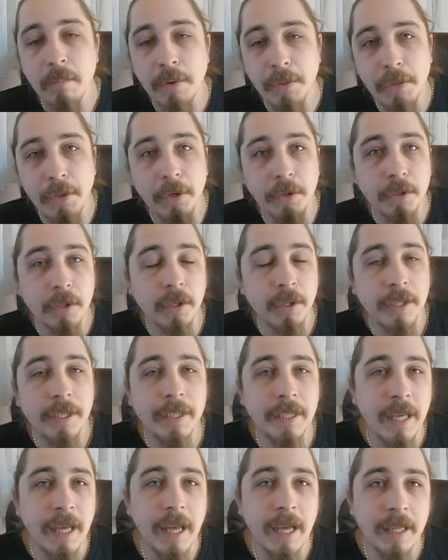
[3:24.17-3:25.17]
But not only
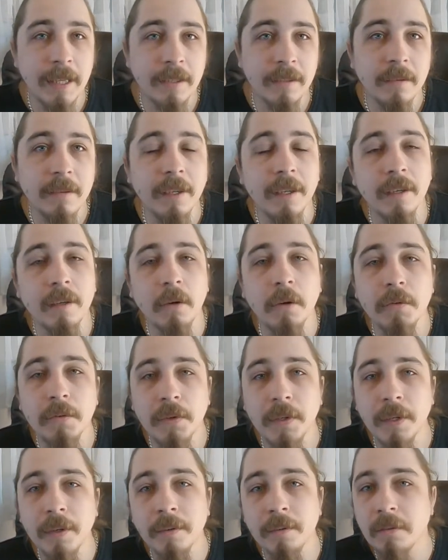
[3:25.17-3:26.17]
that, they are
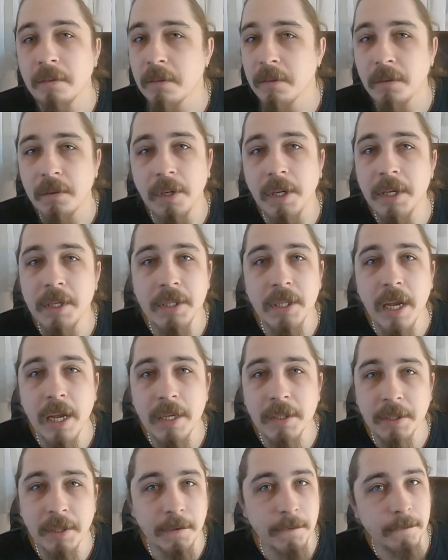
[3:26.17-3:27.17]
offering 3
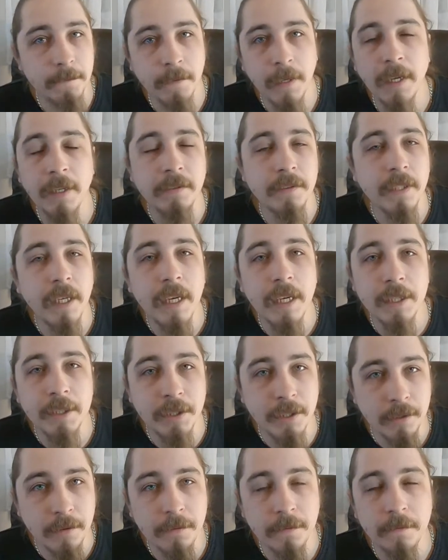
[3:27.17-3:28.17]
sizes, 5
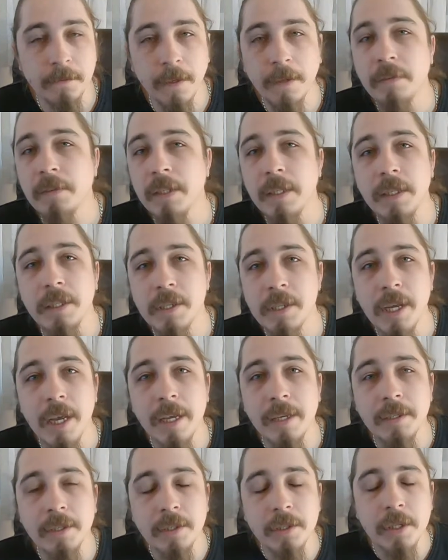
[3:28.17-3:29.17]
sizes, 15
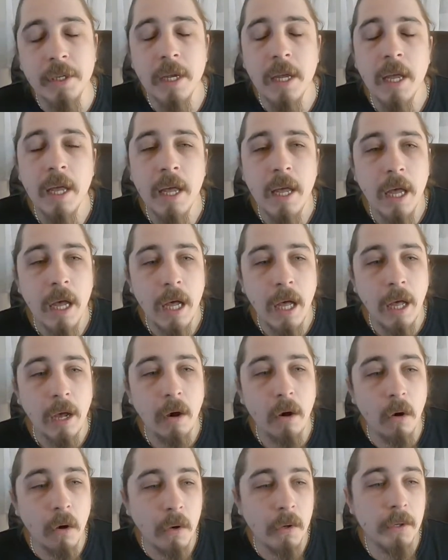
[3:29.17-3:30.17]
sizes,
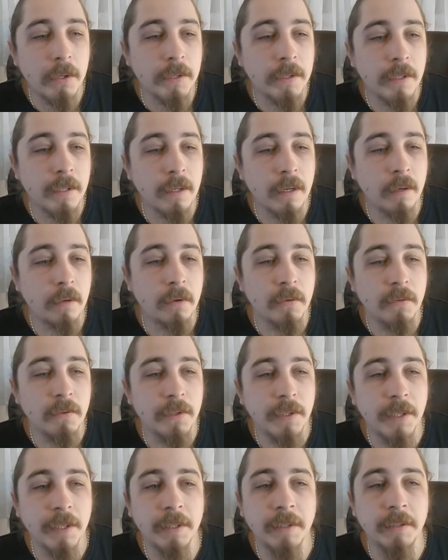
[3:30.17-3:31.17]
or they are
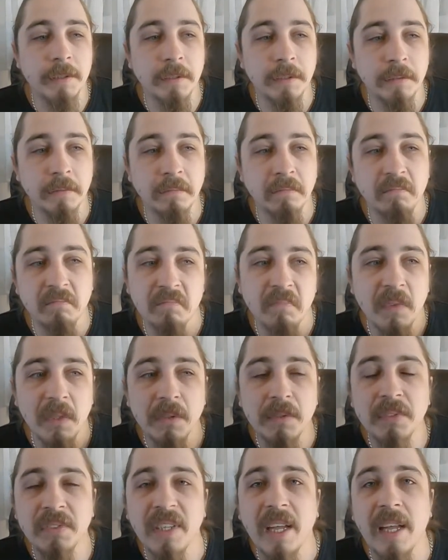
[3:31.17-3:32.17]
offering
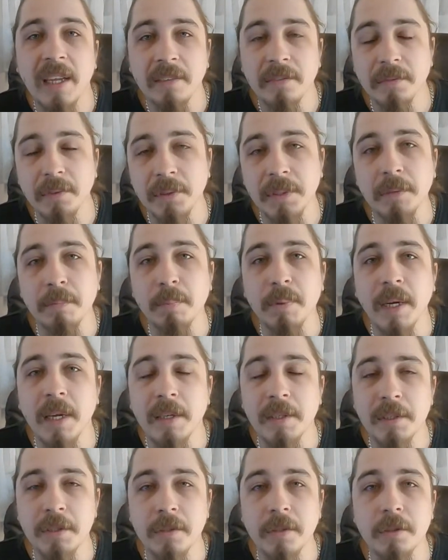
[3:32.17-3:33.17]
5 for the
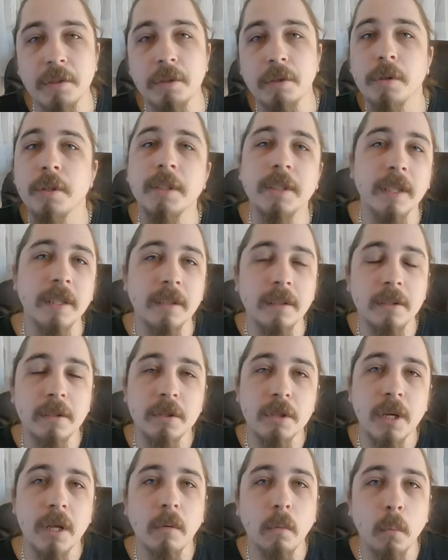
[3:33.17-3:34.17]
price that you intended to
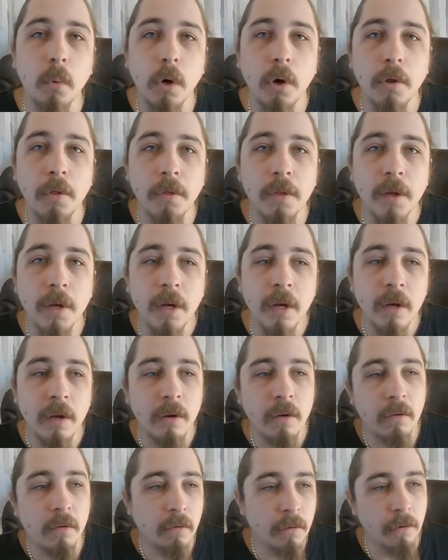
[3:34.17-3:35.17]
sell one,
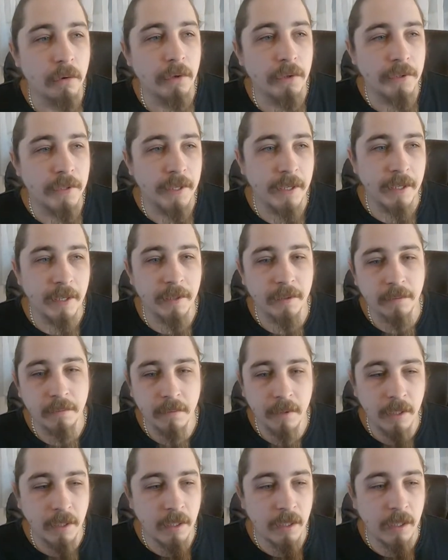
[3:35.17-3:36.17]
or they are
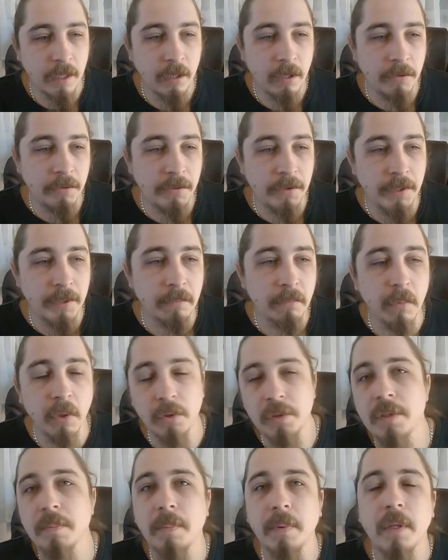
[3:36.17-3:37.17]
offering
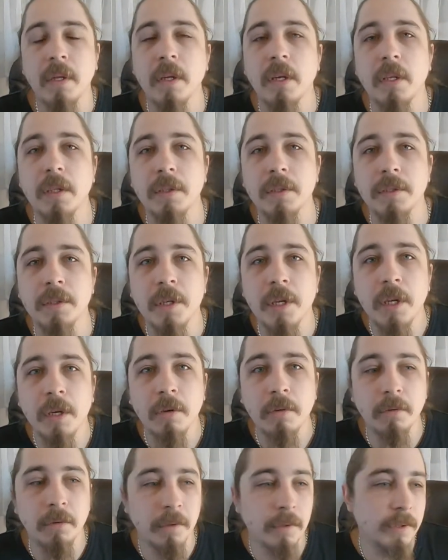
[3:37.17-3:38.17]
multiple colors,
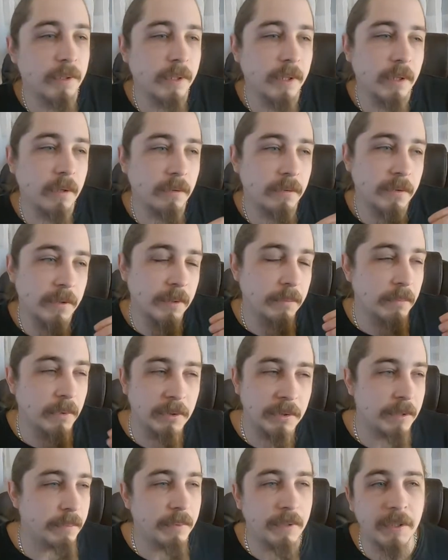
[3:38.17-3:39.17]
or they are offering
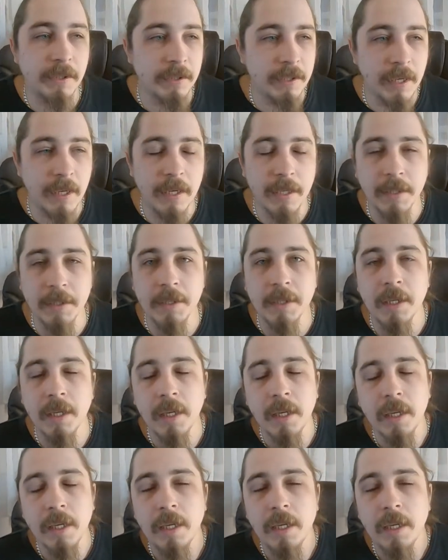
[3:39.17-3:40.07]
multiple designs.